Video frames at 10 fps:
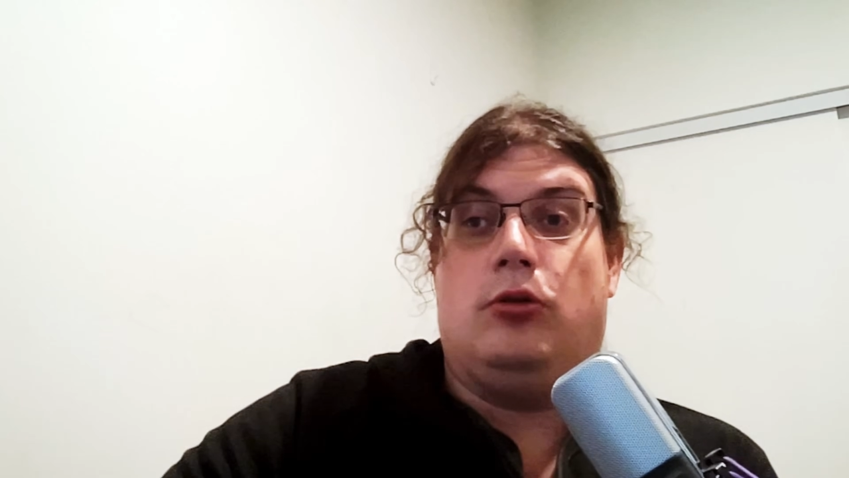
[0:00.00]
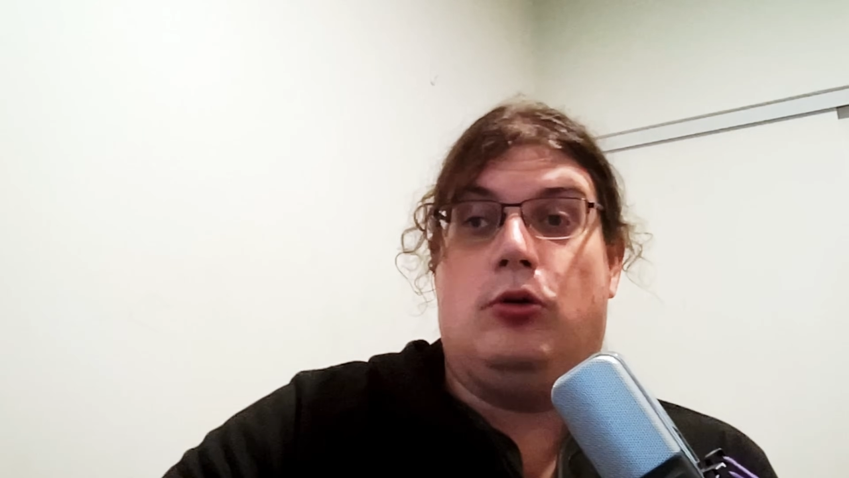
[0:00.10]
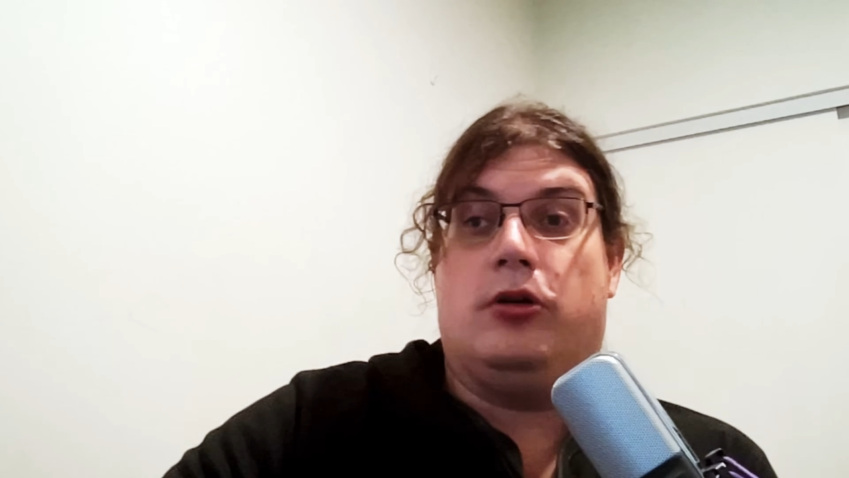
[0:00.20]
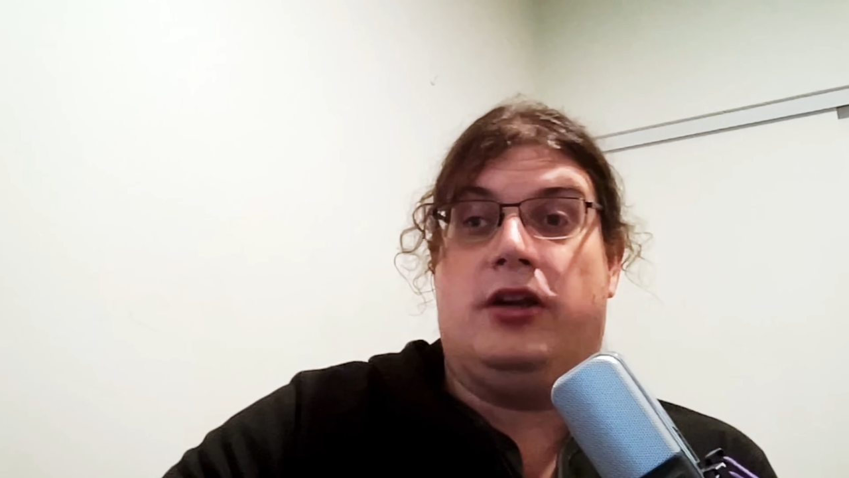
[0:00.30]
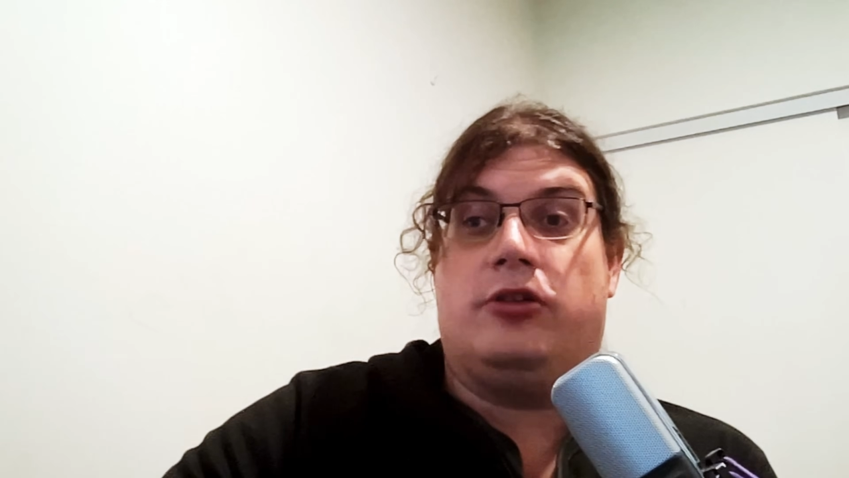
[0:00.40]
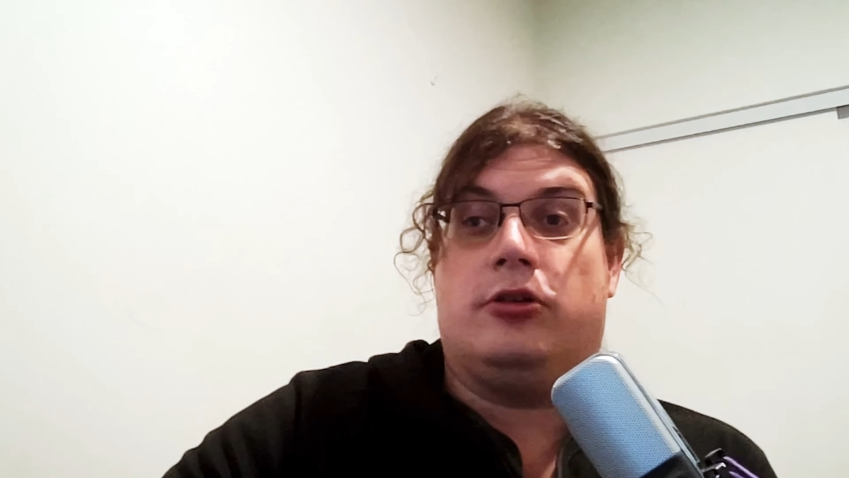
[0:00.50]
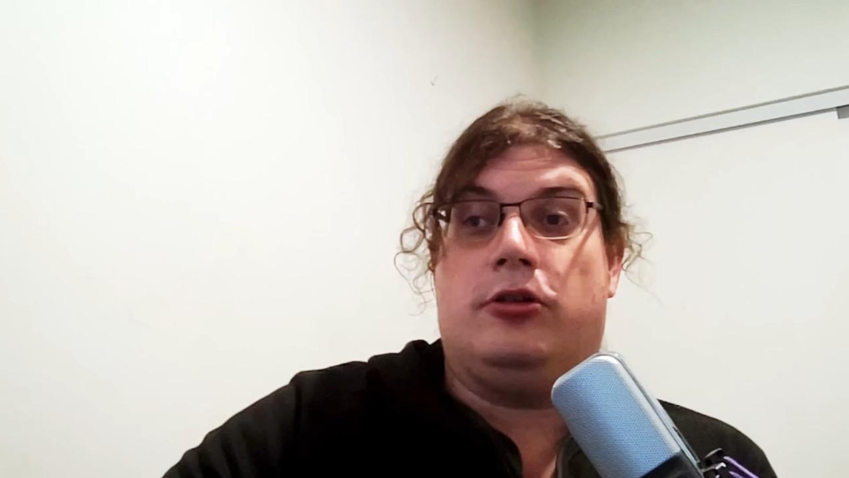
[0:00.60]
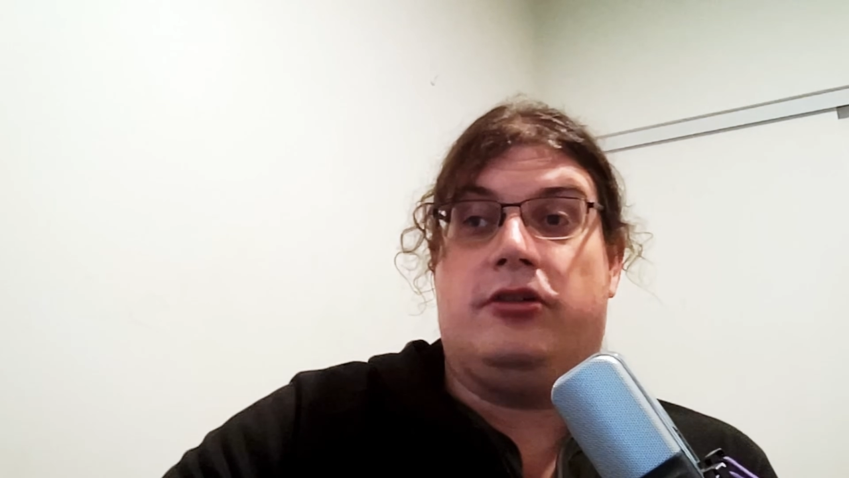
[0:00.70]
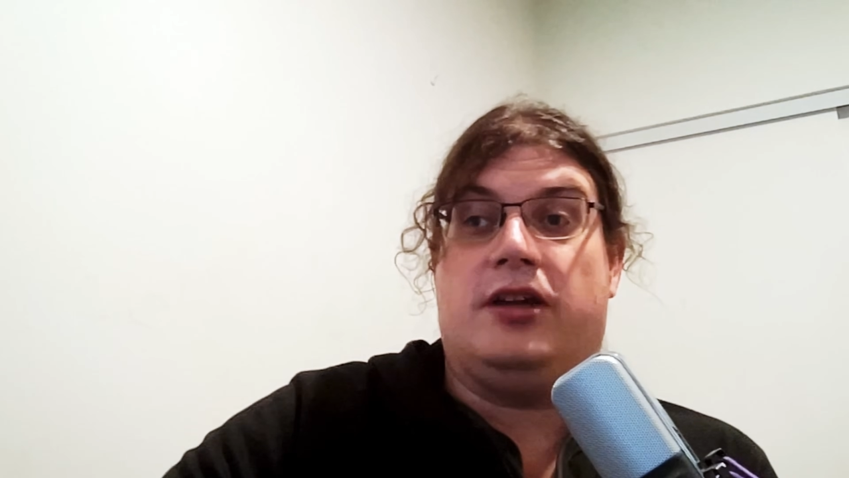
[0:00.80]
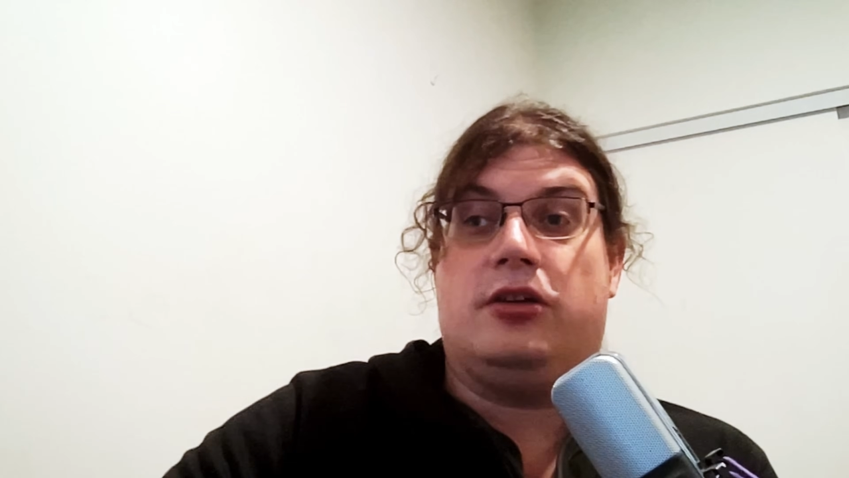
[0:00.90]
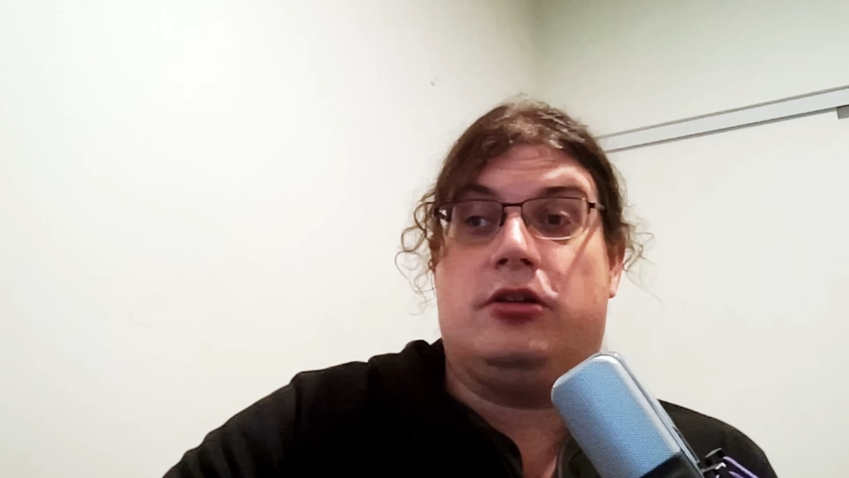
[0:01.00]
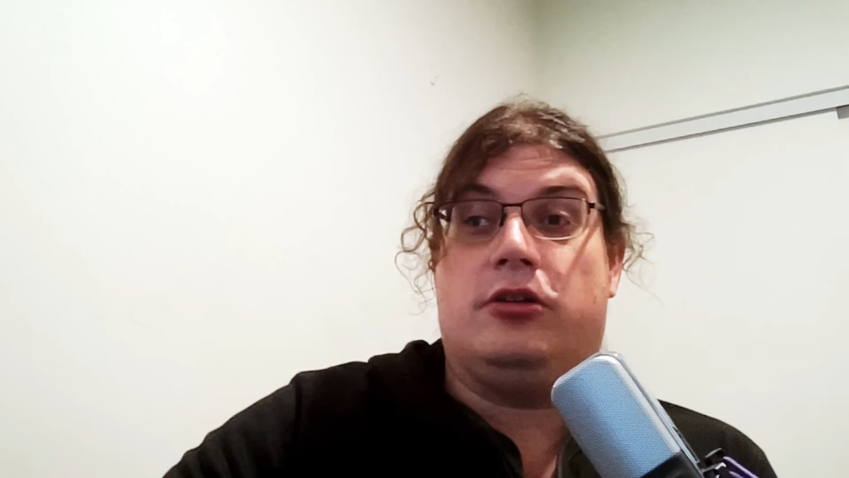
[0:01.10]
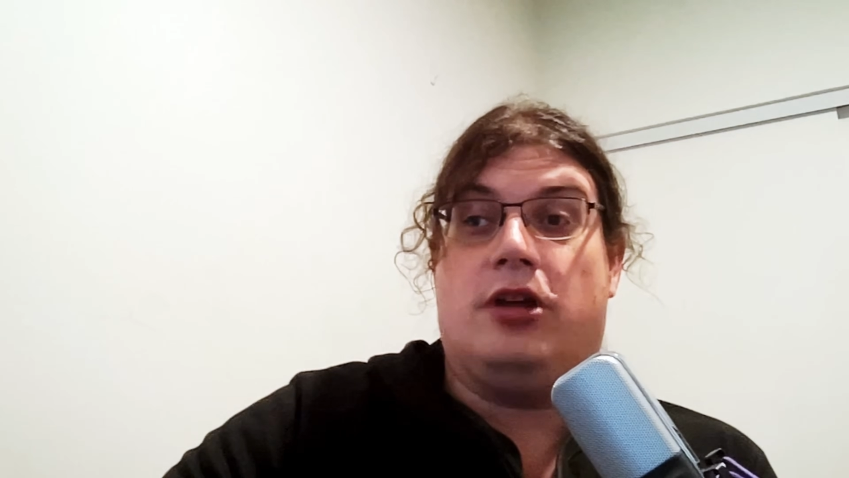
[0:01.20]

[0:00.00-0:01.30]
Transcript: or internal technical